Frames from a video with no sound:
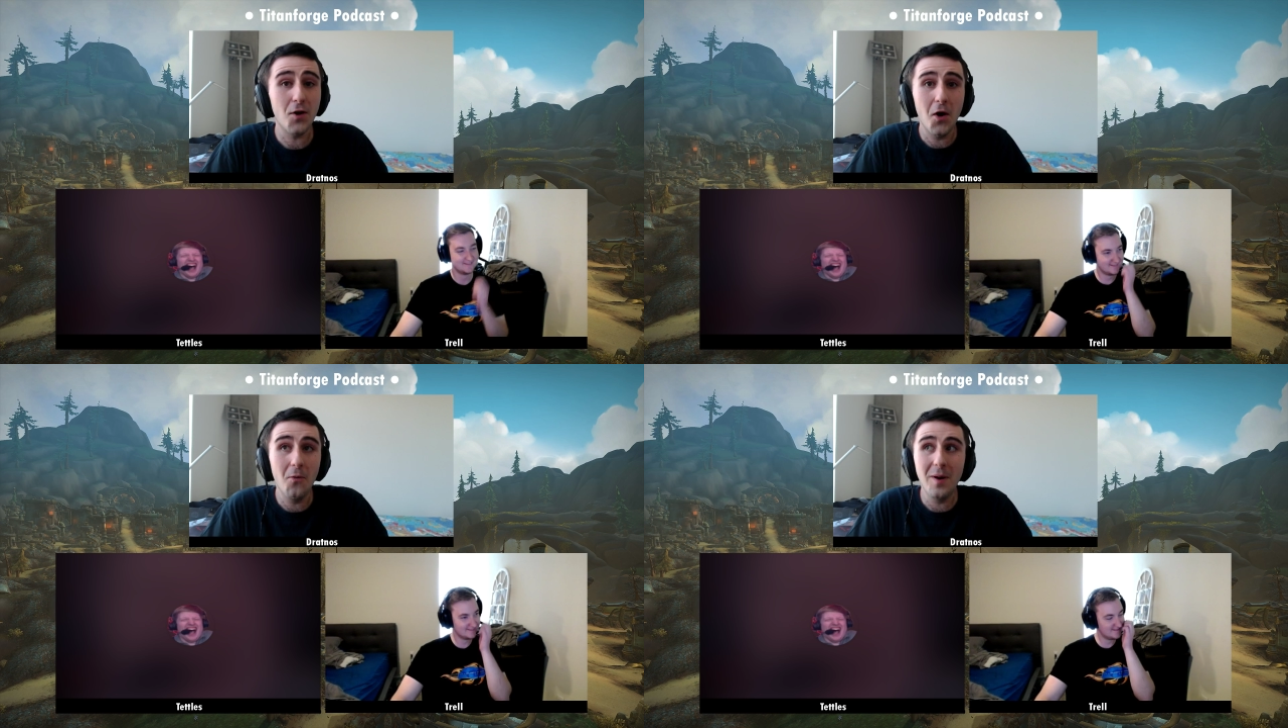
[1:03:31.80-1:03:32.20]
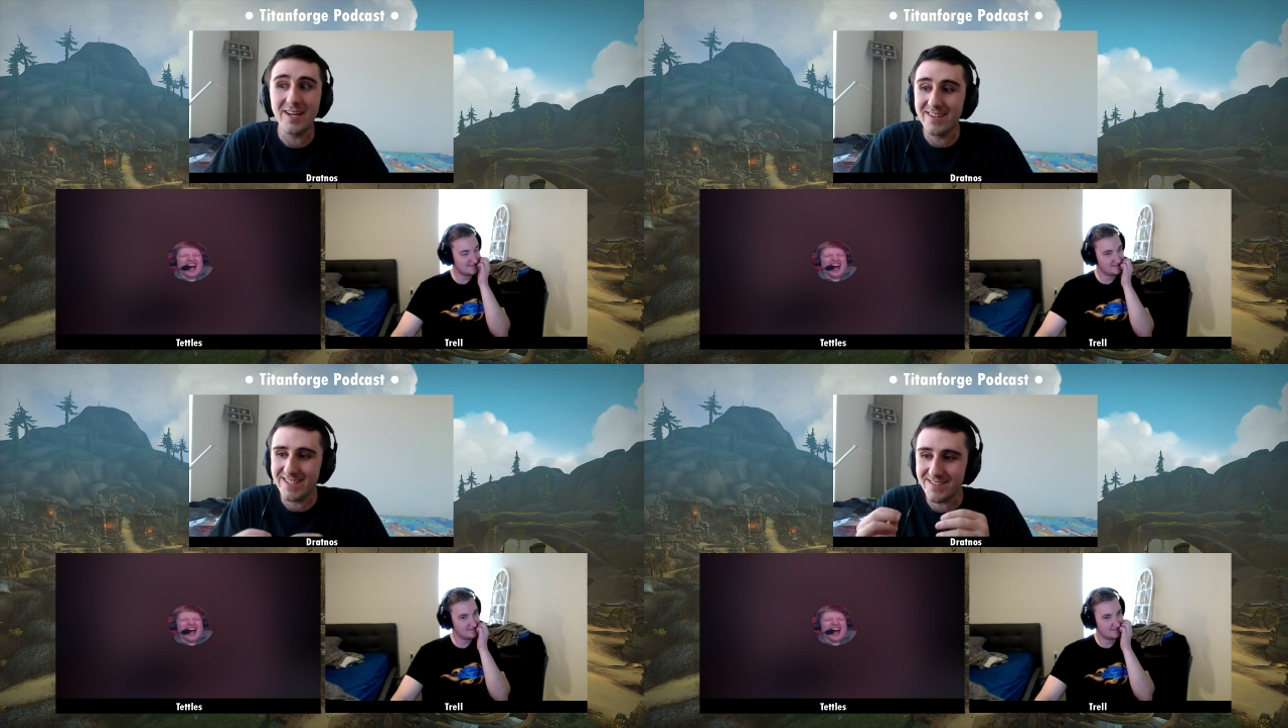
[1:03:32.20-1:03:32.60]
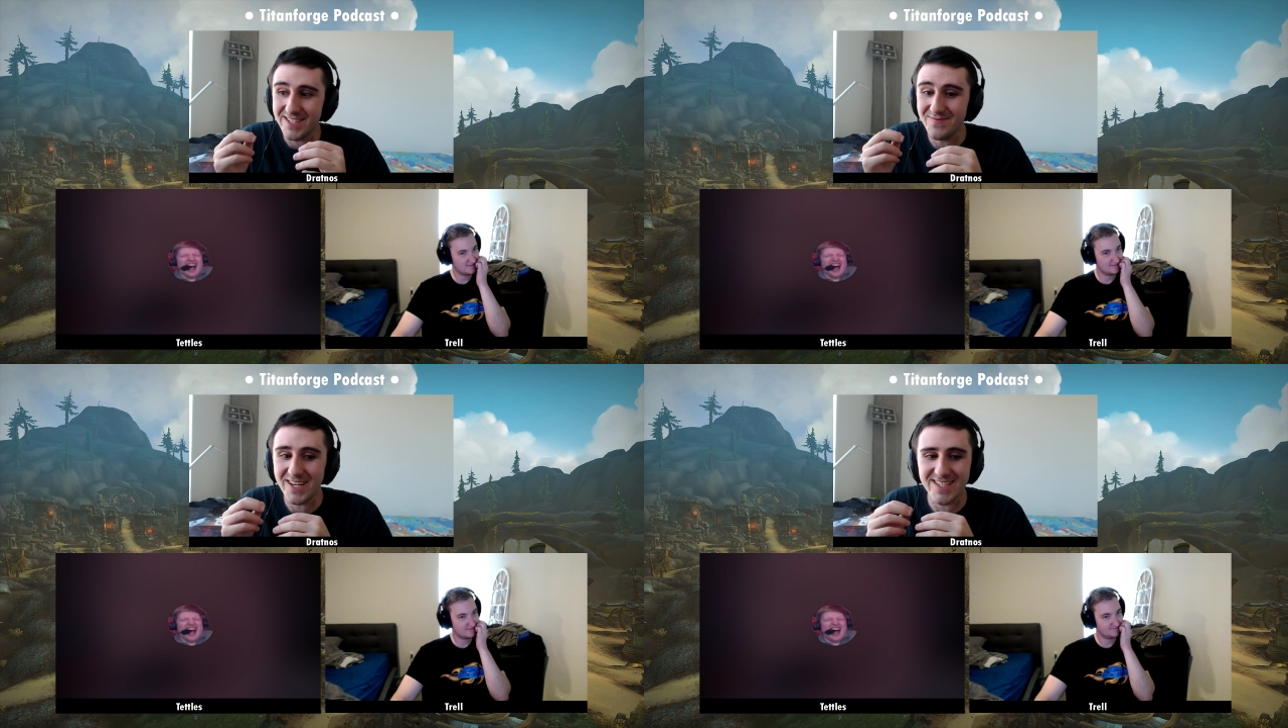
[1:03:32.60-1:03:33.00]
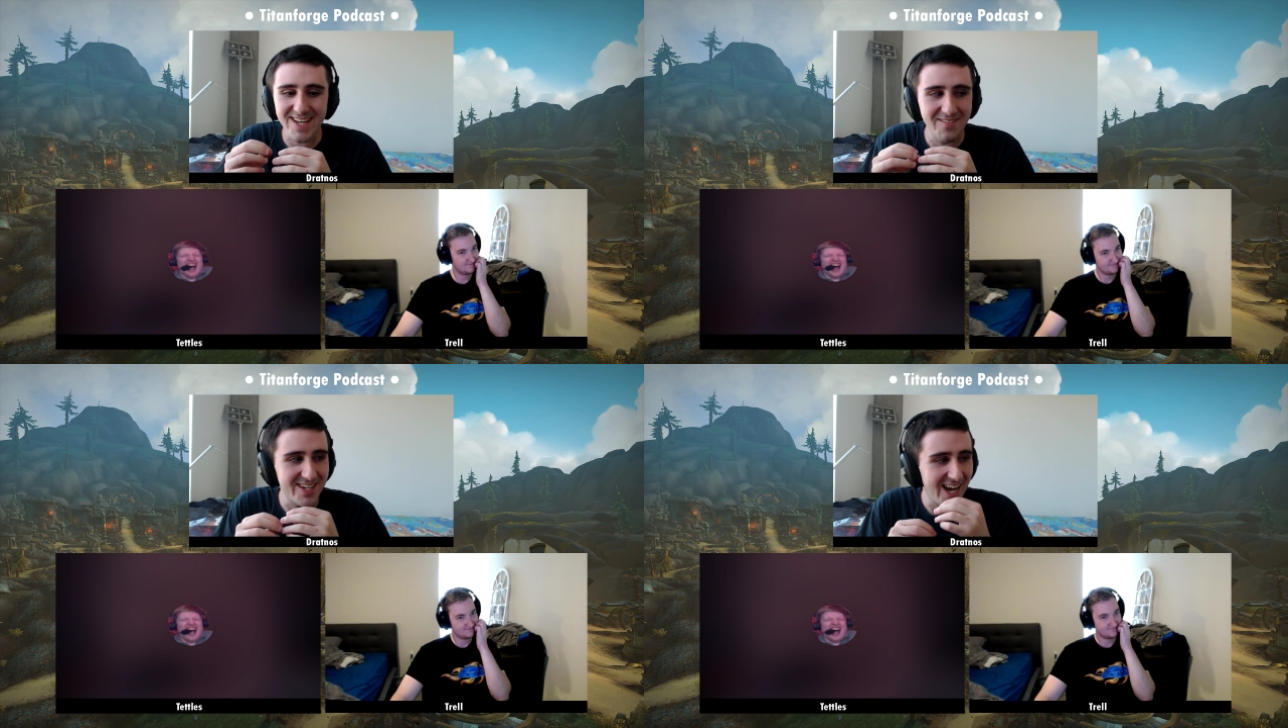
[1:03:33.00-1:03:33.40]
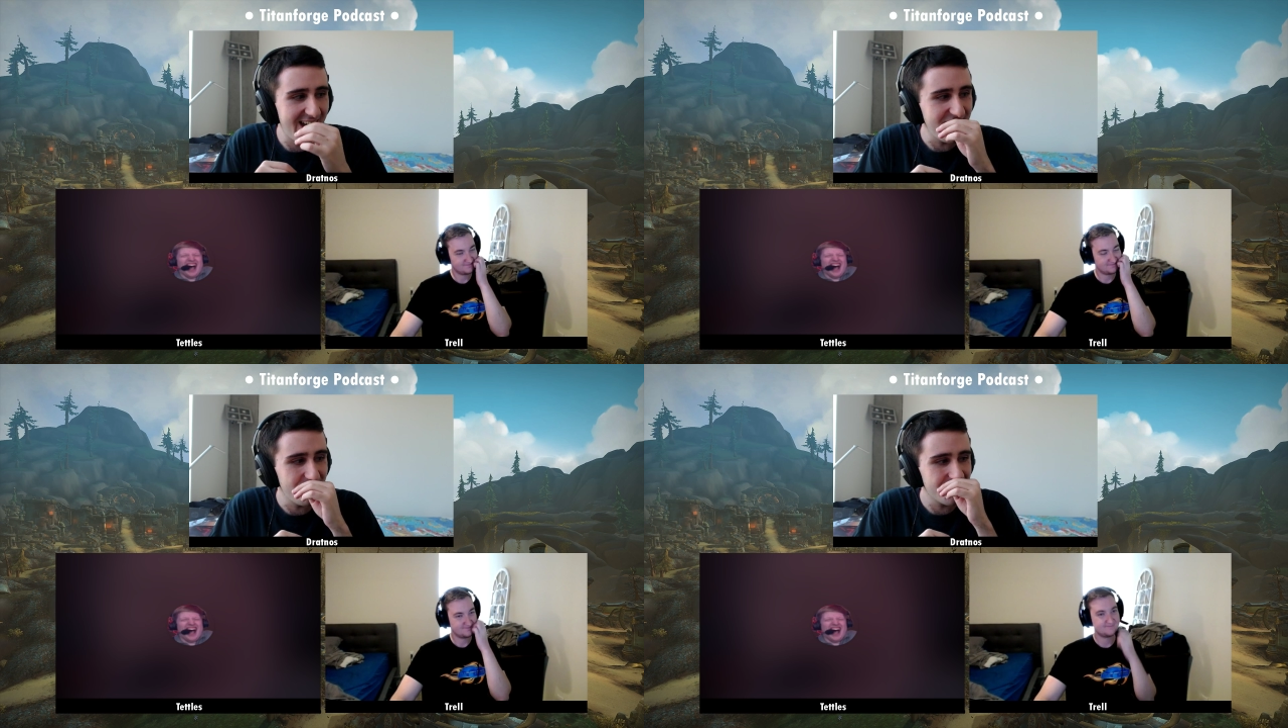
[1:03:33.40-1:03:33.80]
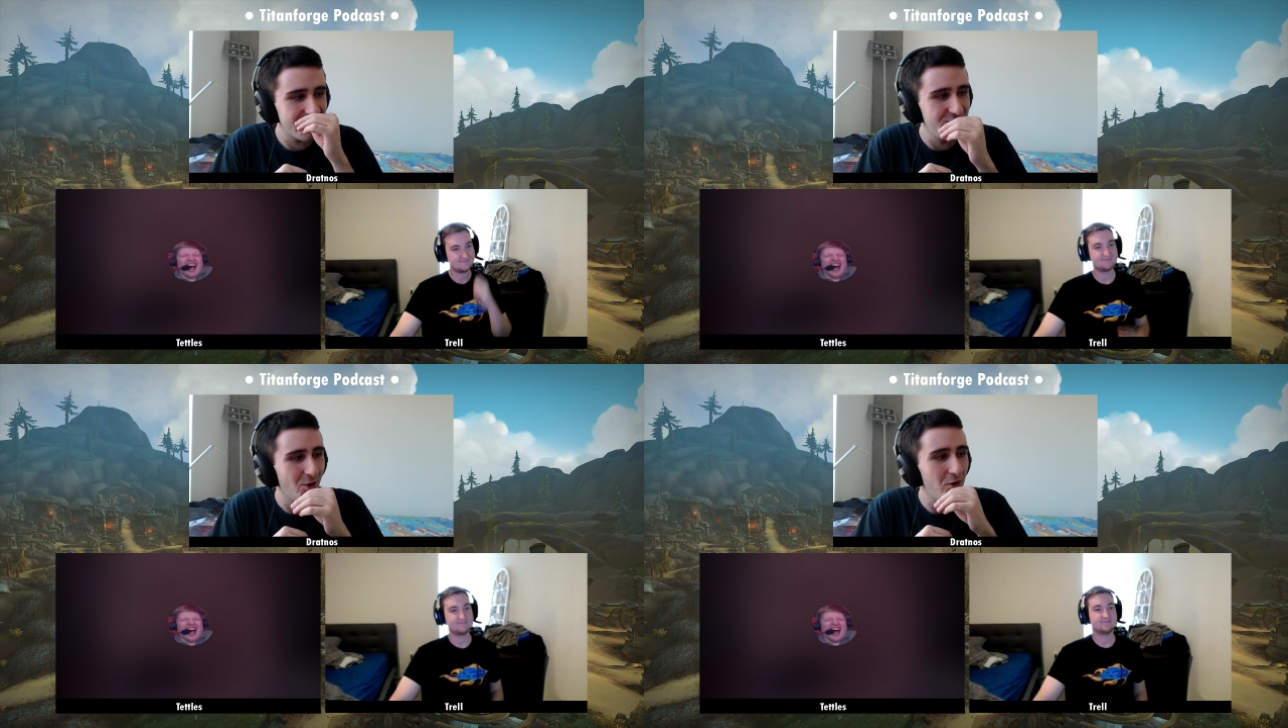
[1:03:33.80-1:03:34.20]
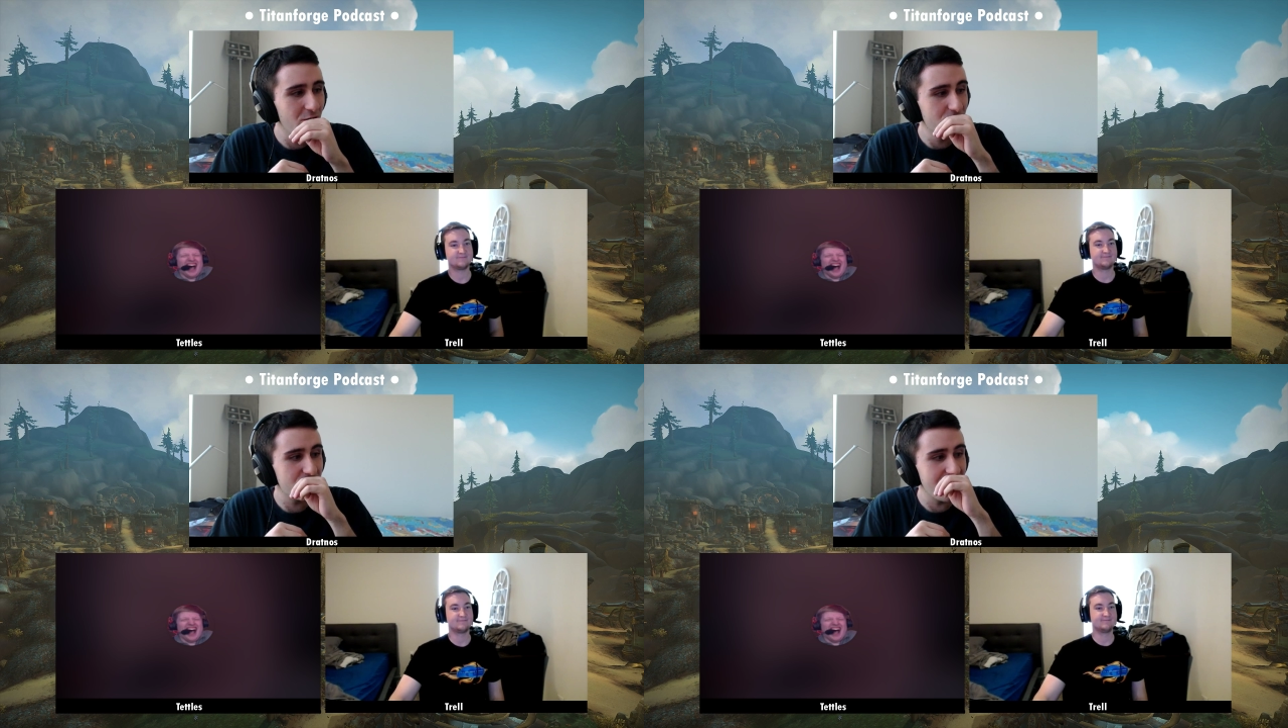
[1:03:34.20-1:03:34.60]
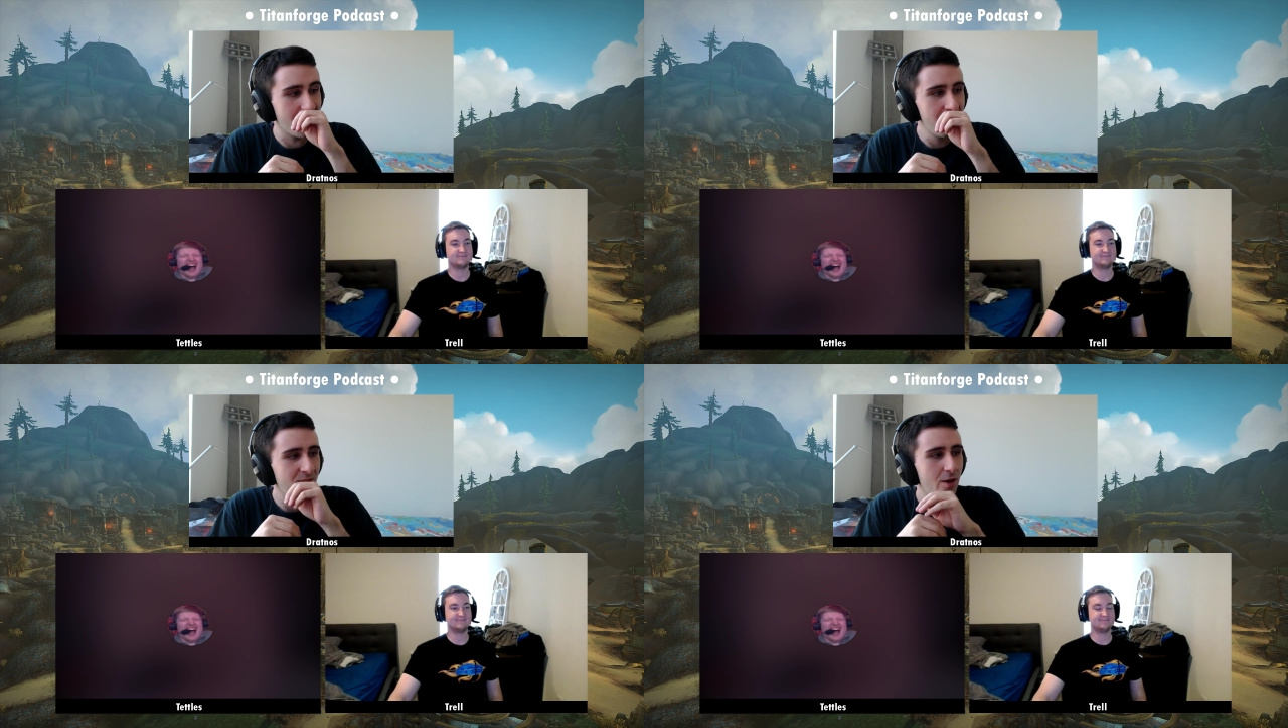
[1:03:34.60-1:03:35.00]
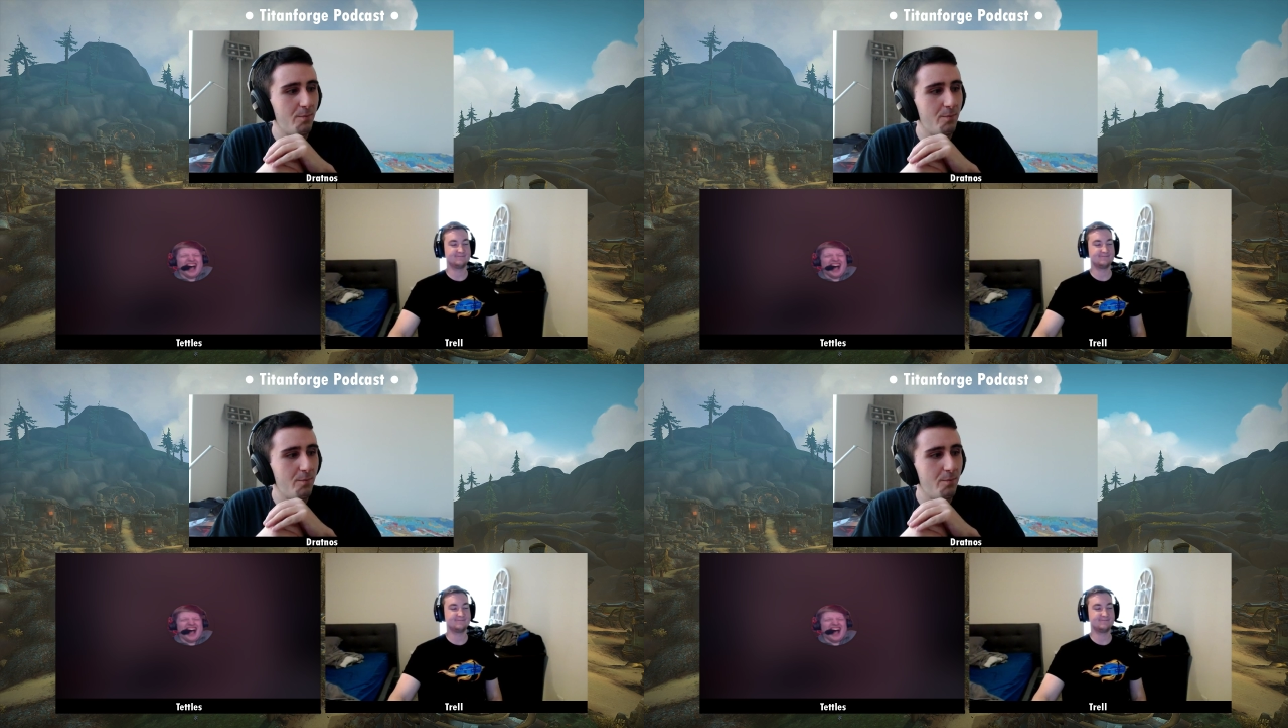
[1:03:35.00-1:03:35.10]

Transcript: oh my goodness, if this makes it to MDI and you'll just like